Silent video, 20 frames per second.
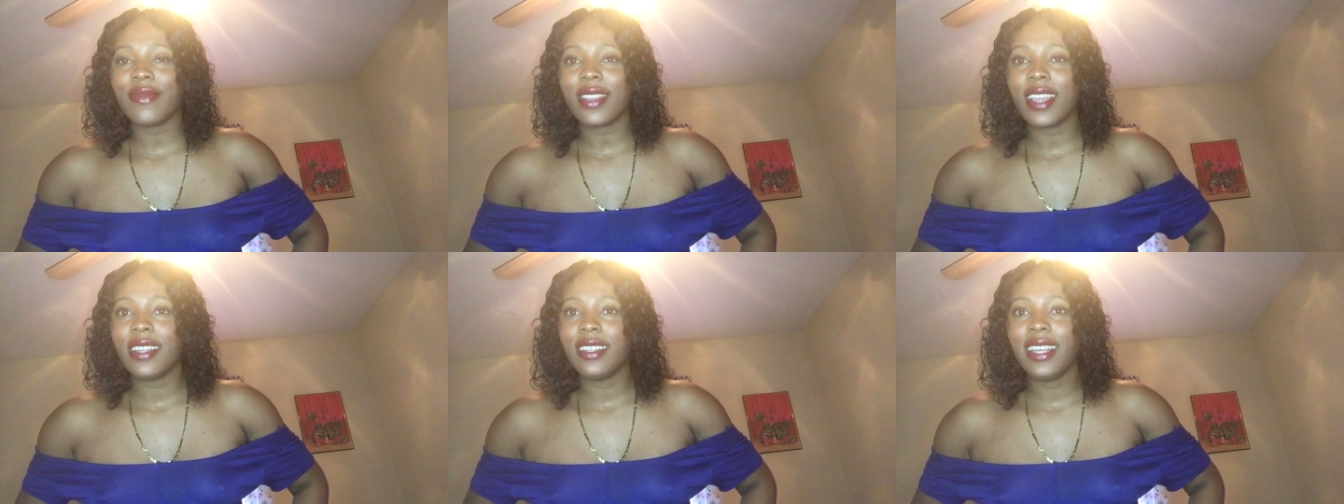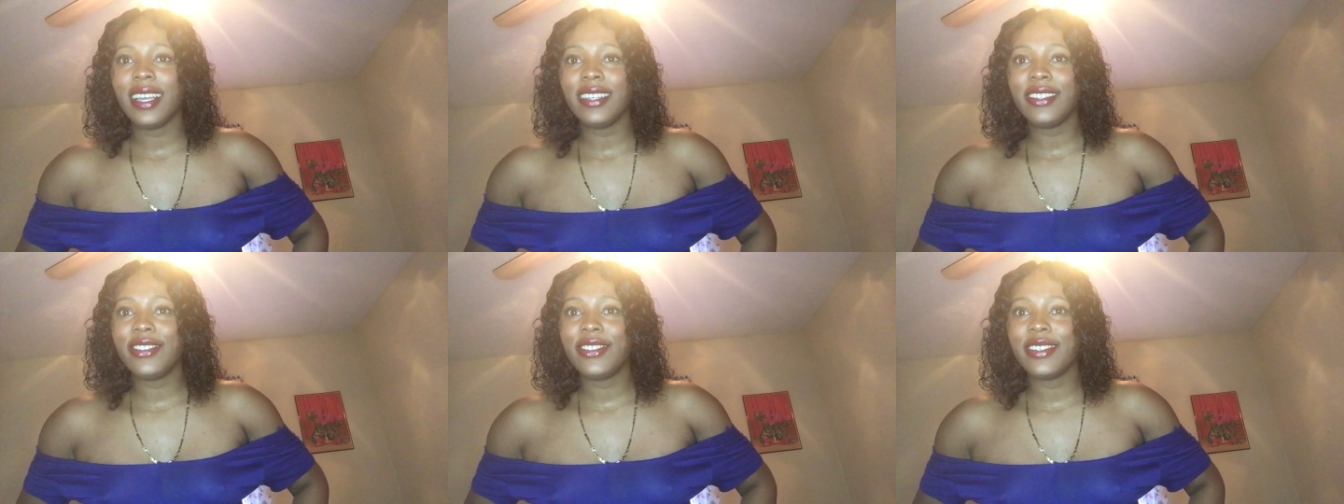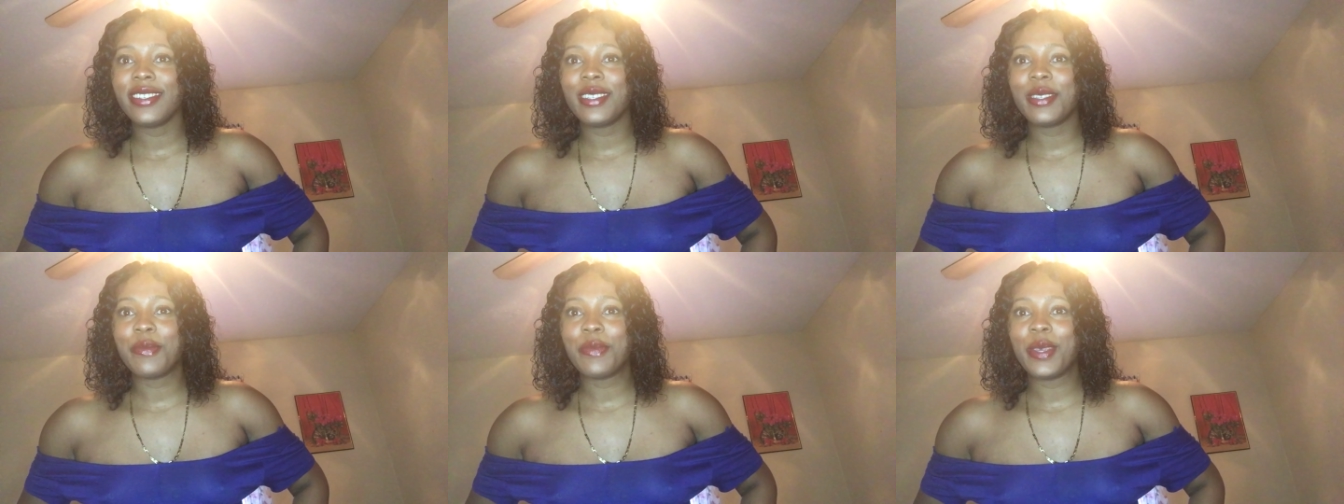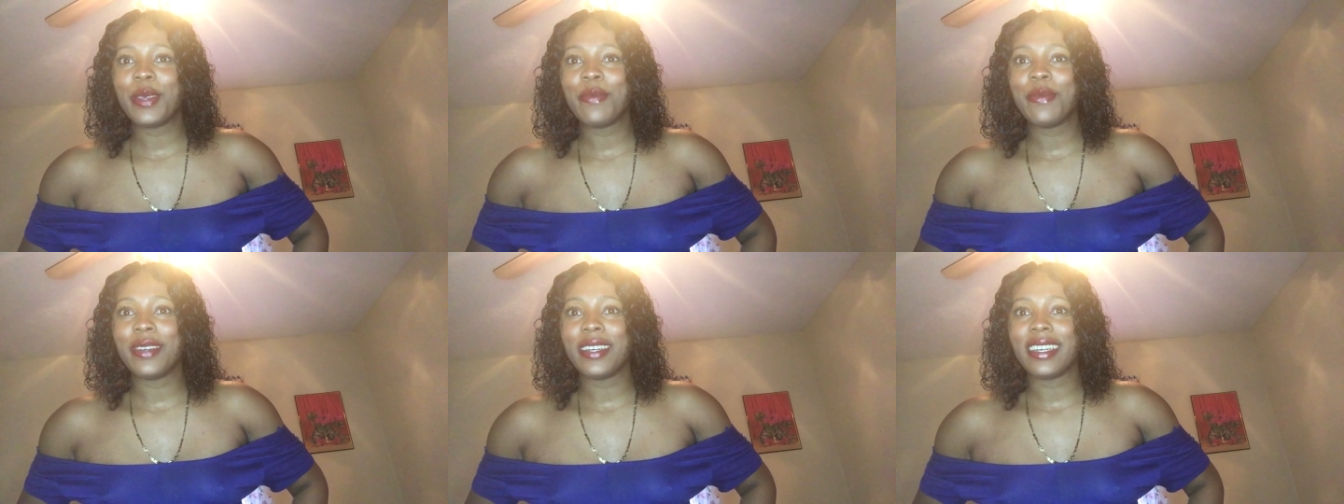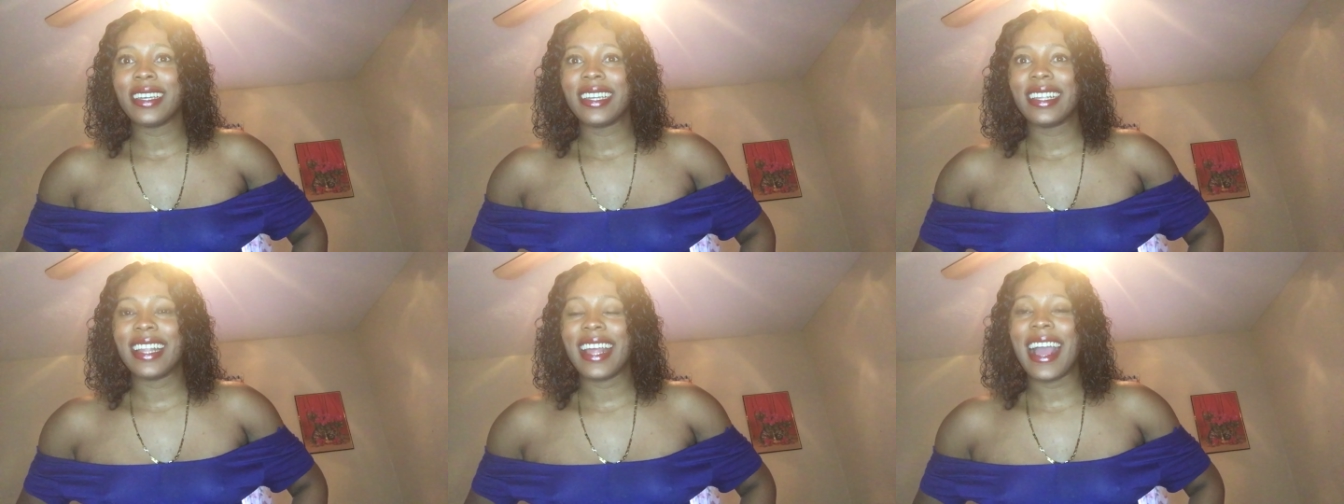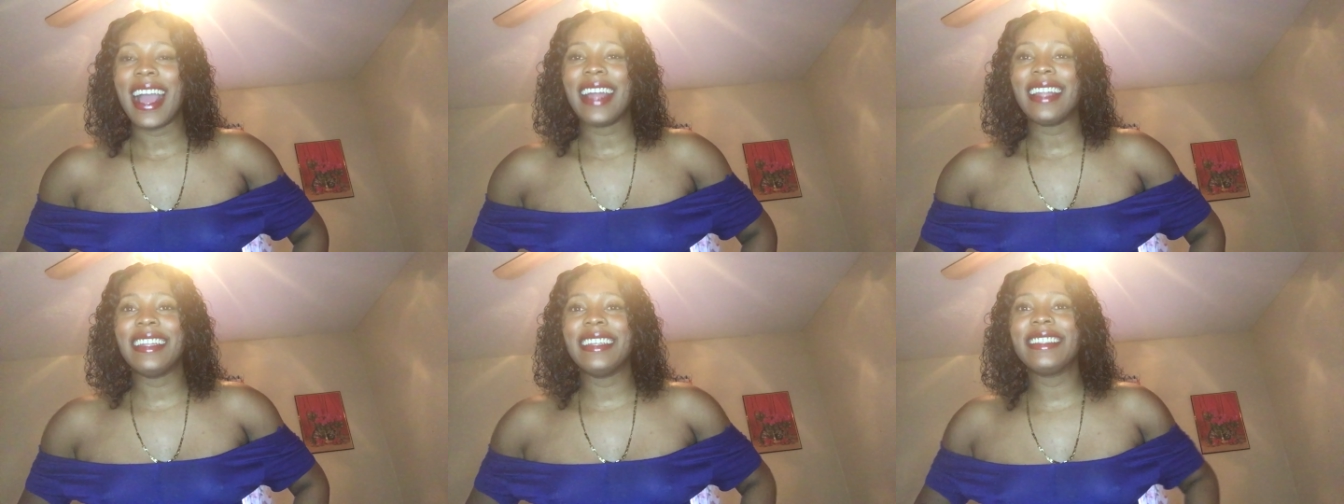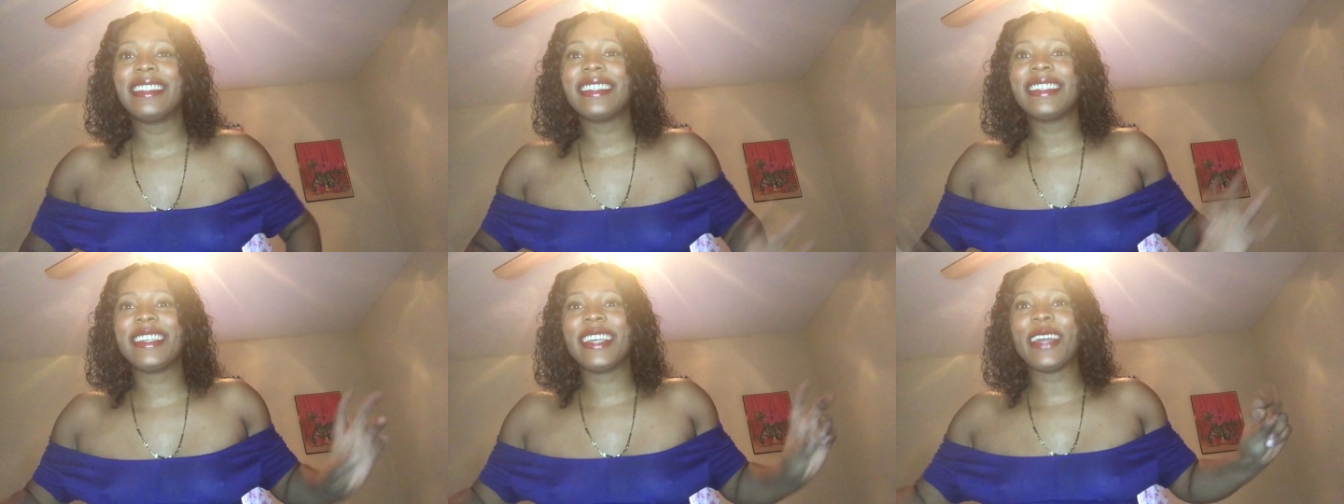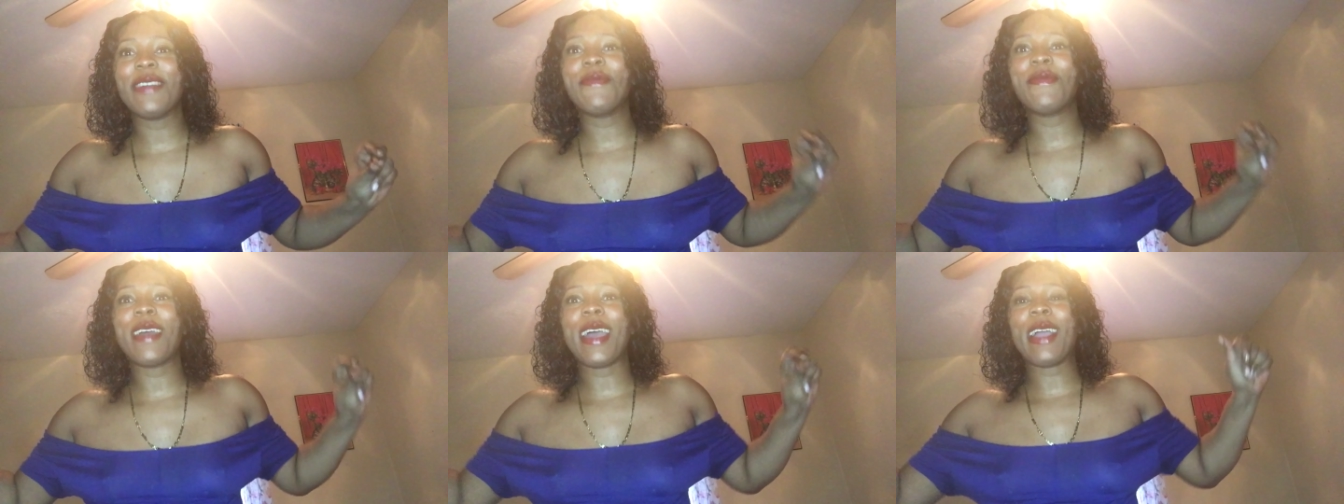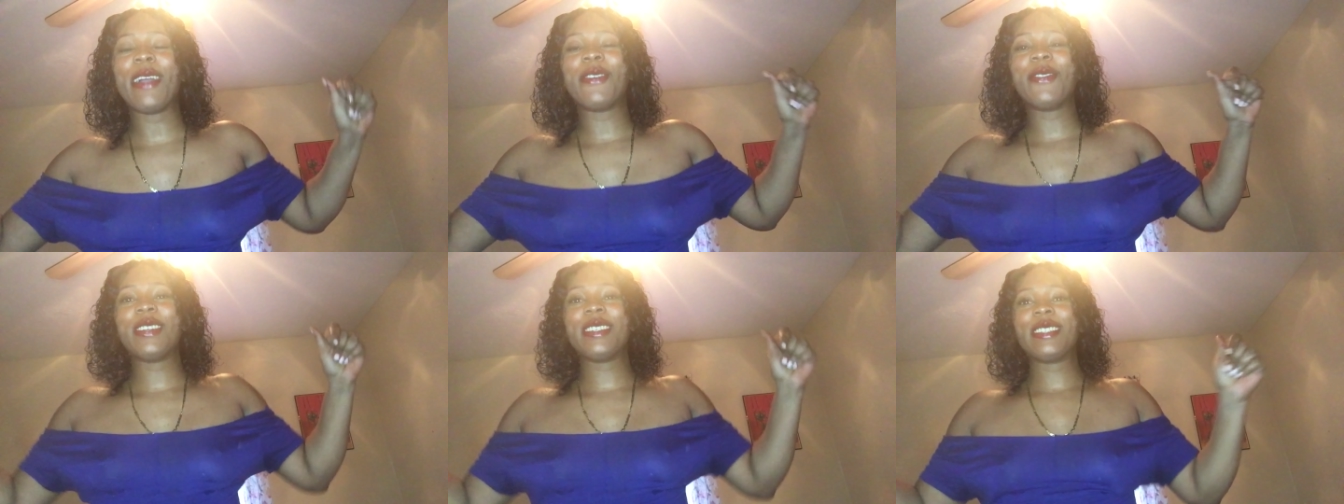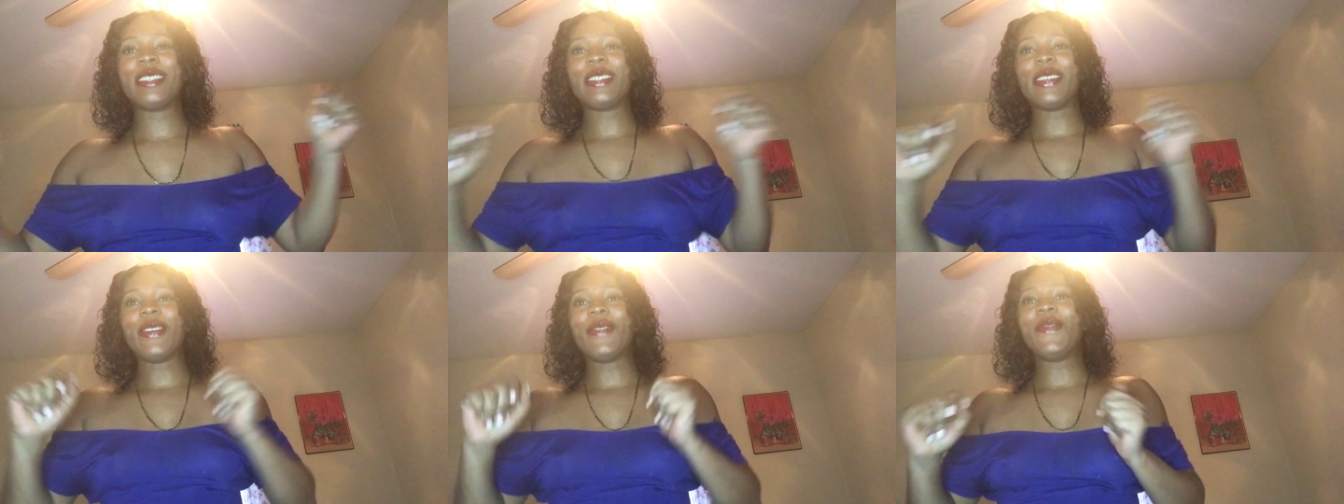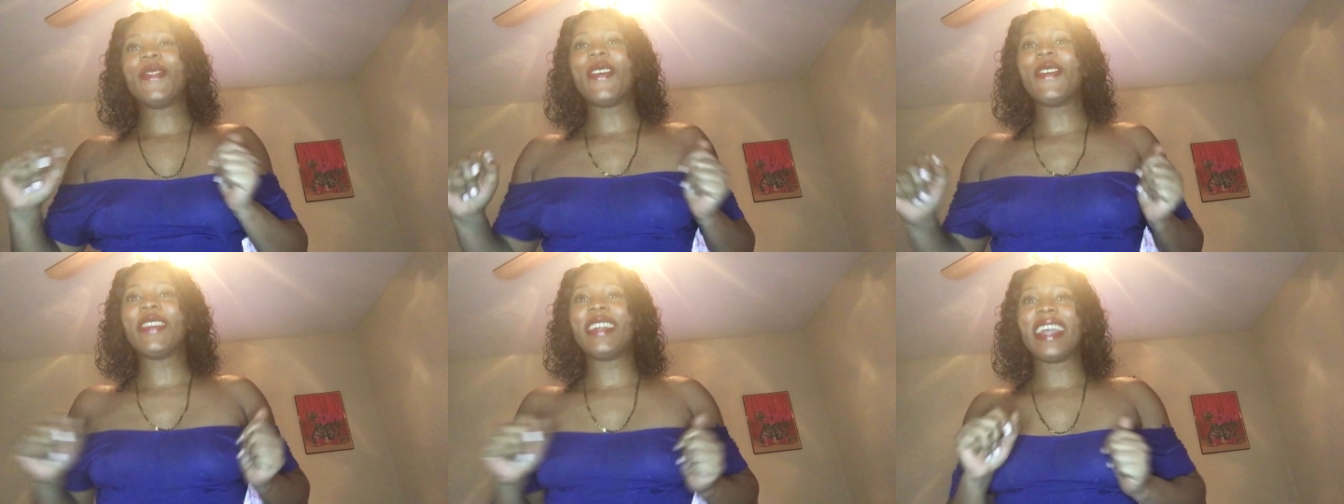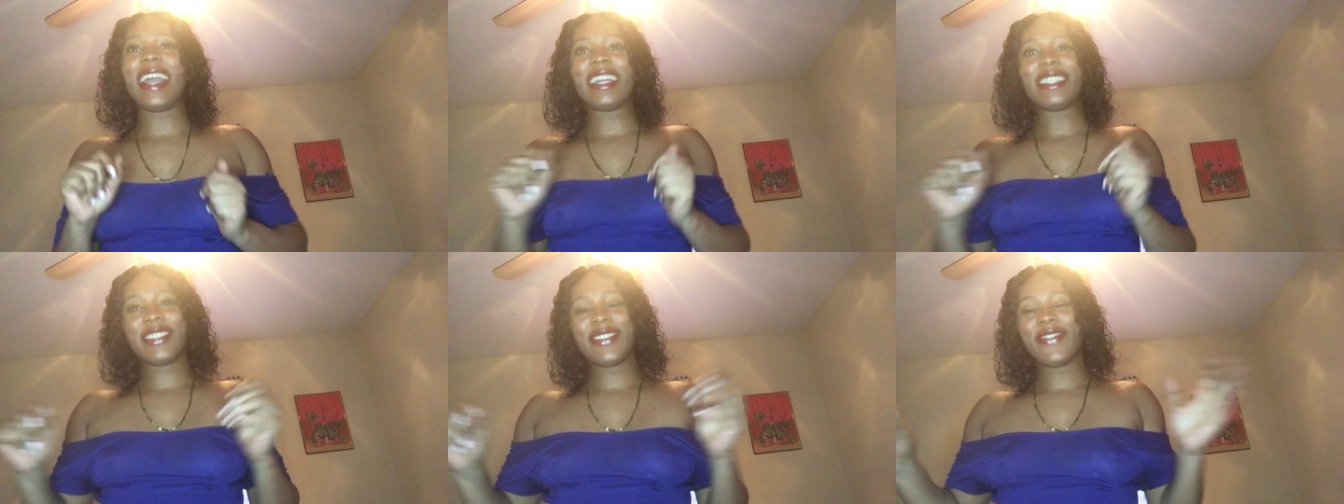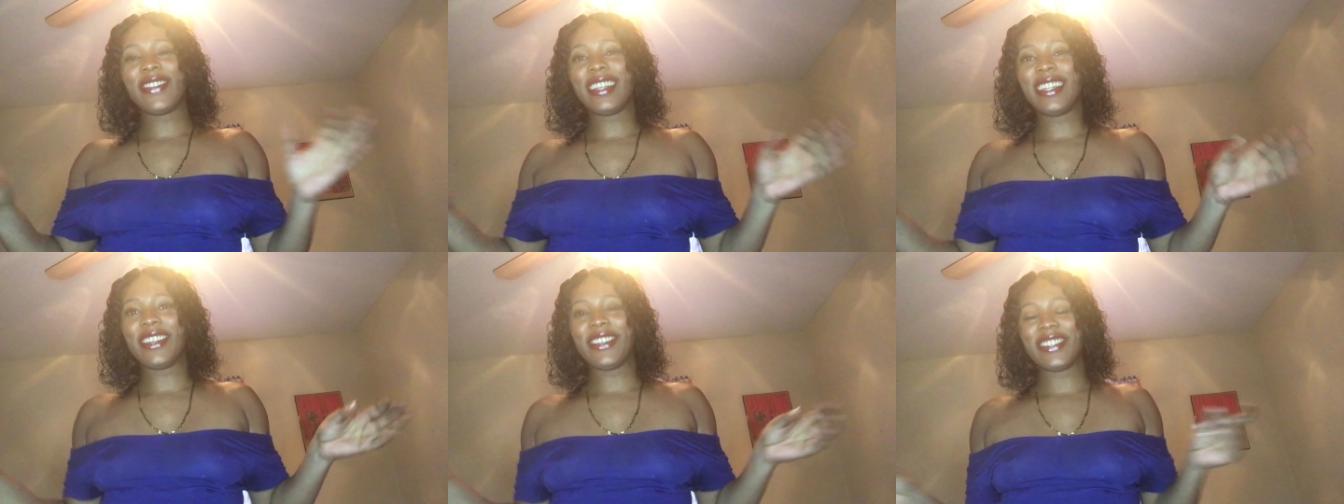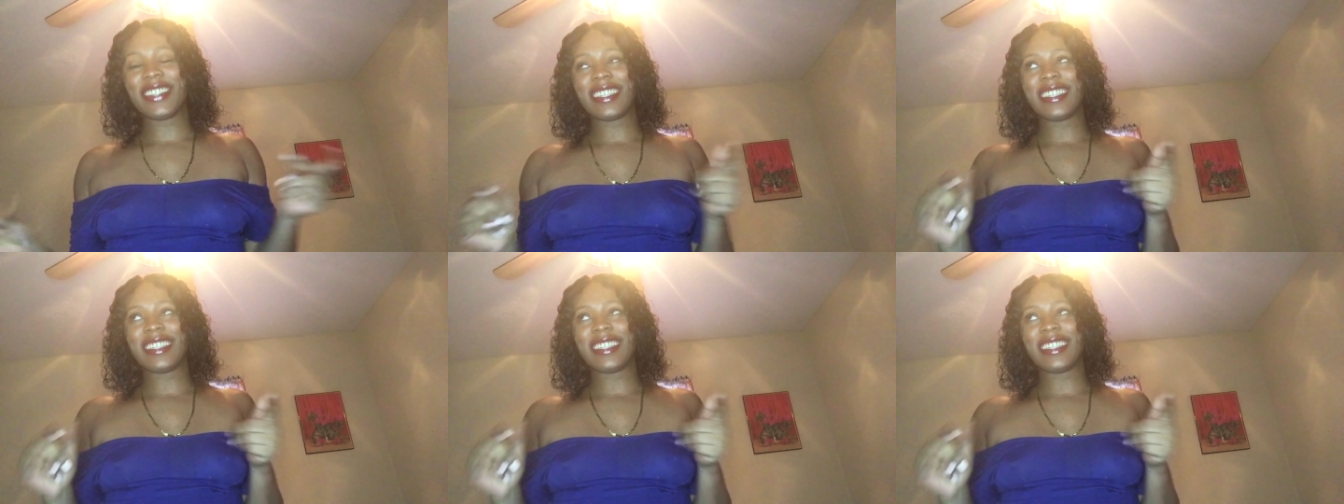That's just me, but I need to get back with some more reaction videos